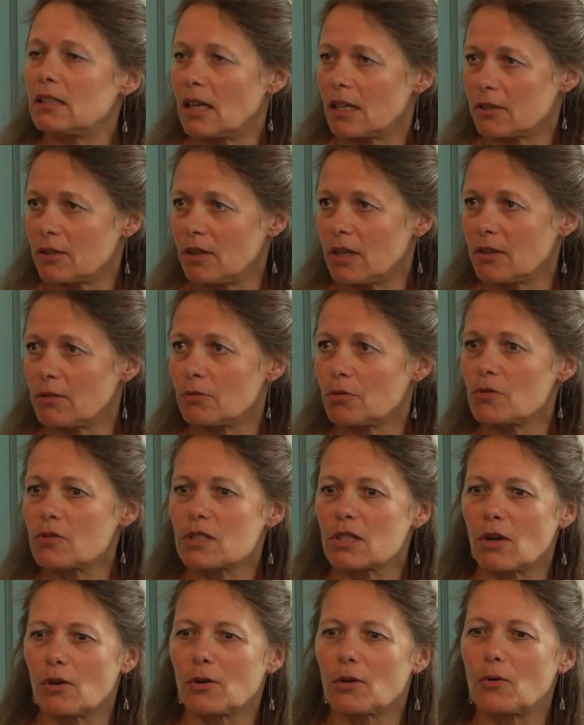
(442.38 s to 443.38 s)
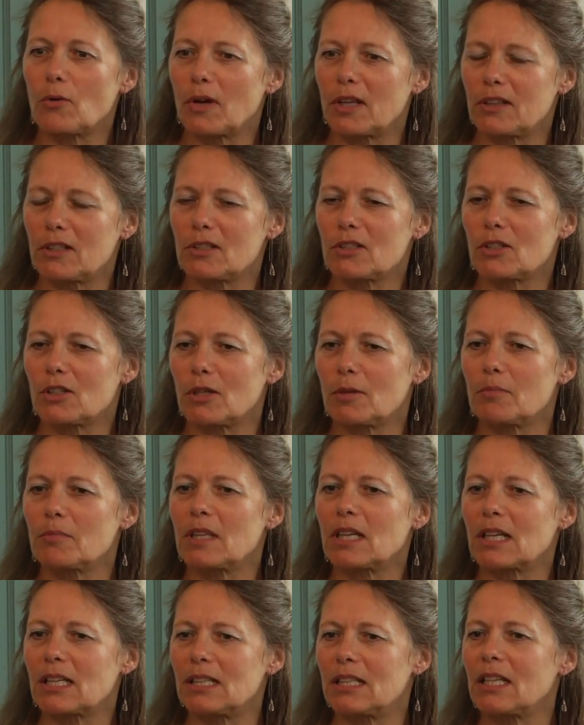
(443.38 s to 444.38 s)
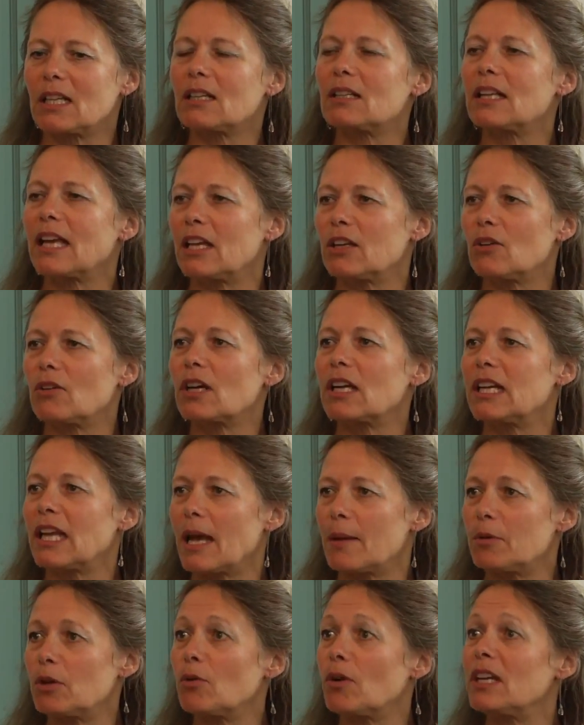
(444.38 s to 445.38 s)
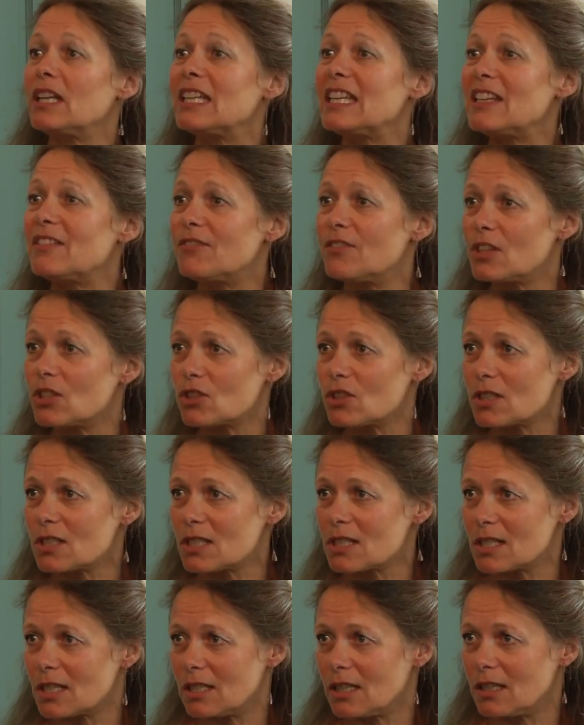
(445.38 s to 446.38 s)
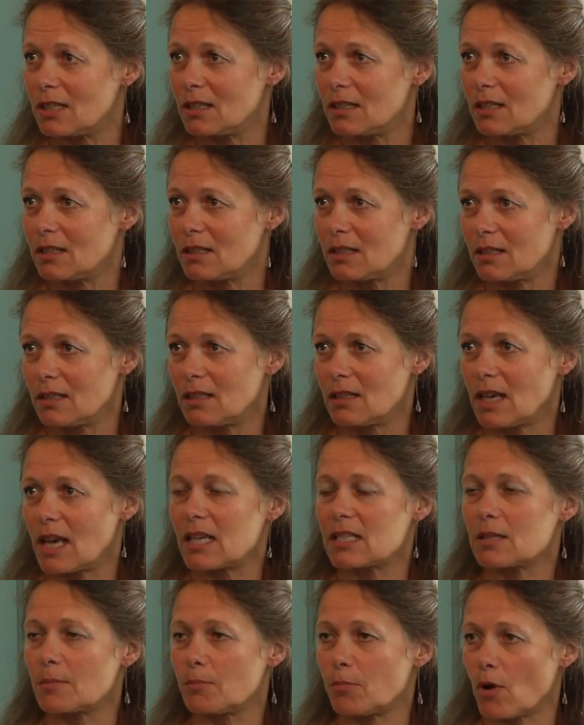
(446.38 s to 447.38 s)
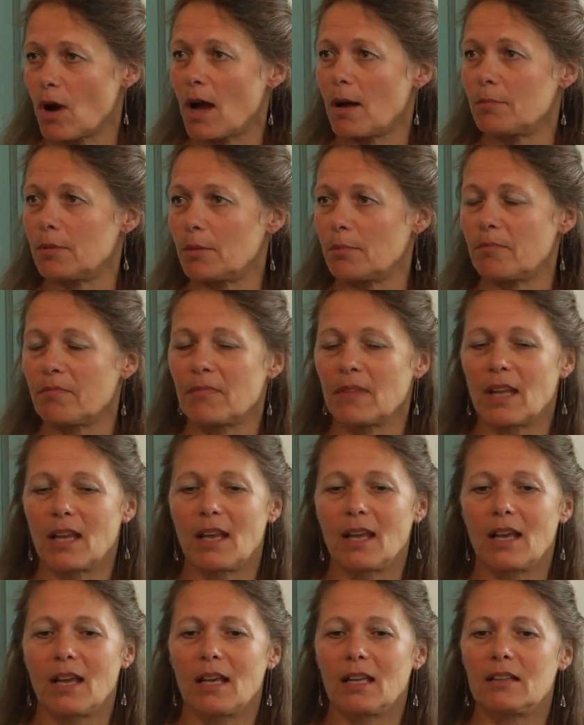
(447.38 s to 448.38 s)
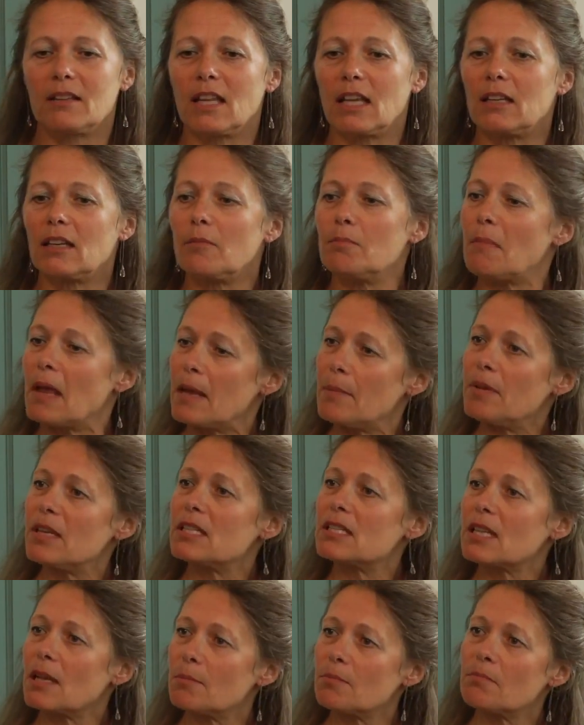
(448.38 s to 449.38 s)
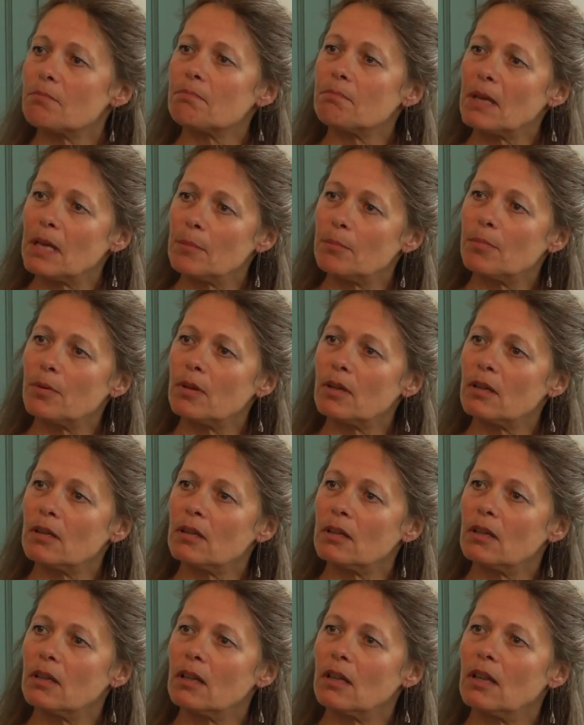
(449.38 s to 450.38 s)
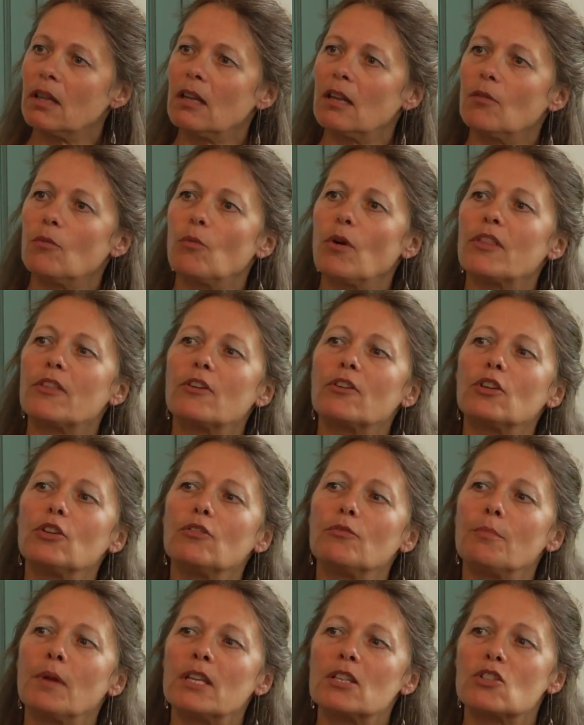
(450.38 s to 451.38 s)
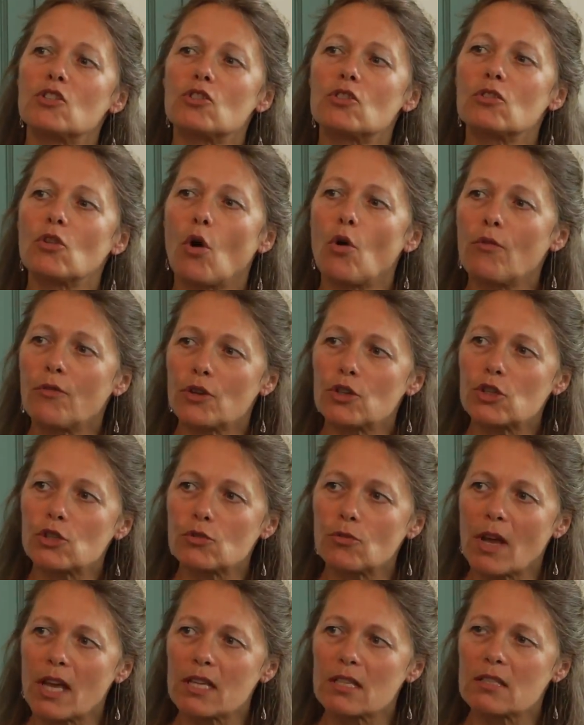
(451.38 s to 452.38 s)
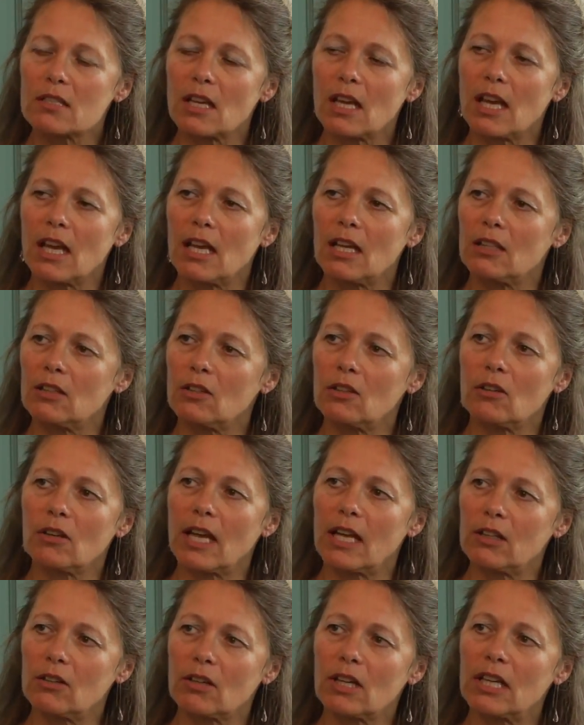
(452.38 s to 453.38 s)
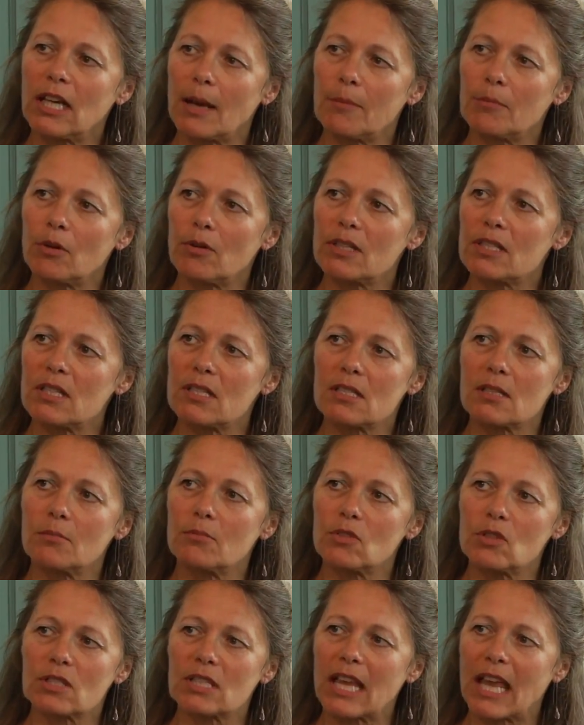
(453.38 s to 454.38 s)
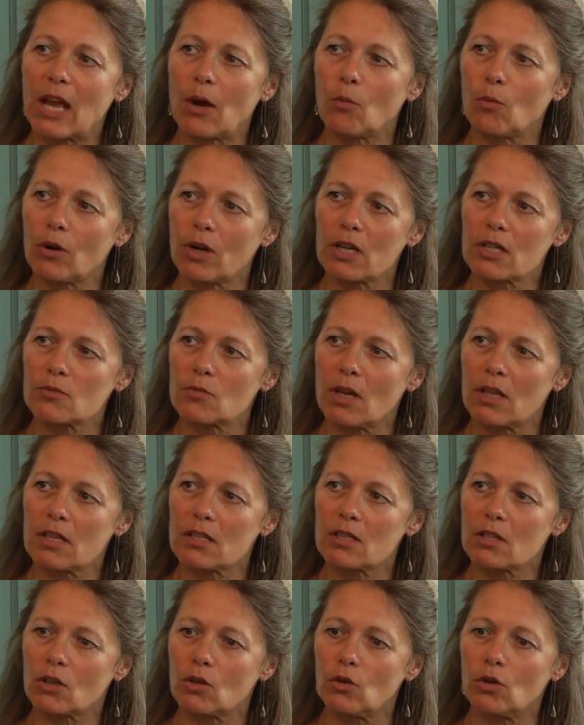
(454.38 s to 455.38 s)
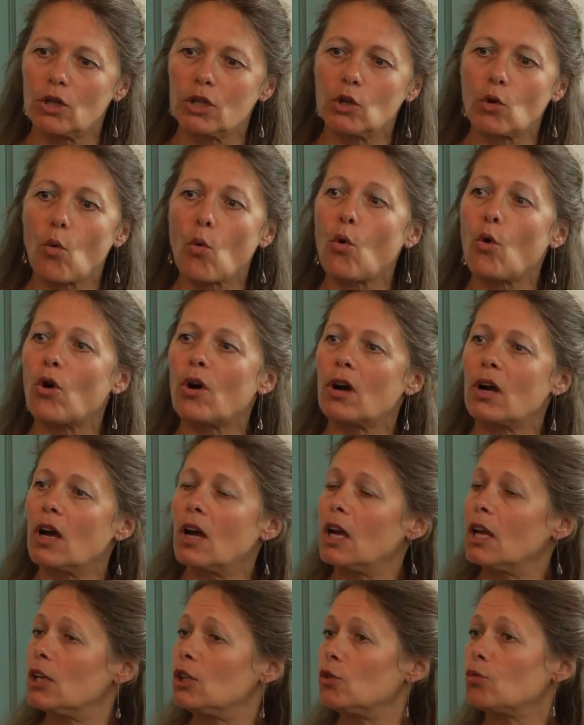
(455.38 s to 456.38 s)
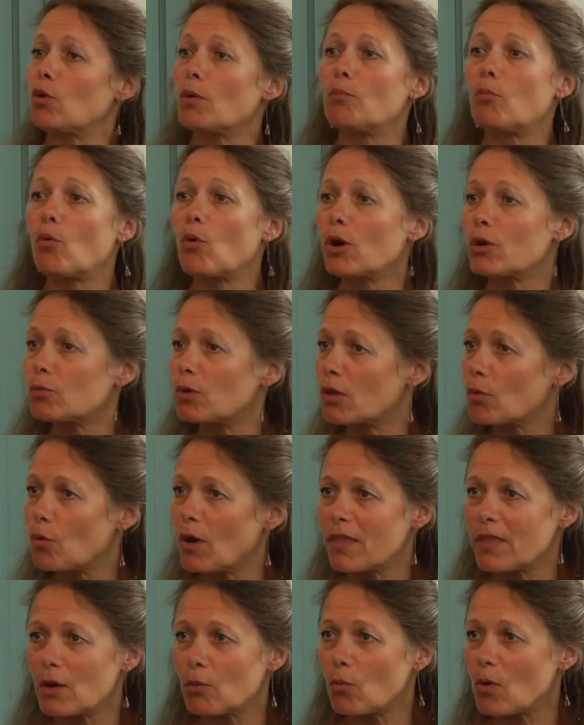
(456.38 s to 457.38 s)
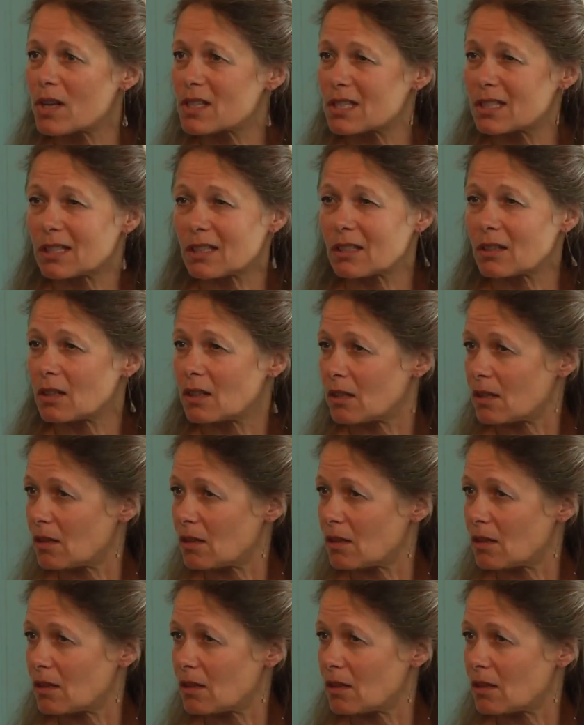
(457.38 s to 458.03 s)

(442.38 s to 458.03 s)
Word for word: Dr. Ethan Russo coined the term the clinical endocannabinoid deficiency as a problem that maybe some people whether you've been overstressed and your endocannabinoid system just can't work as well as it could, or you were born with one that wasn't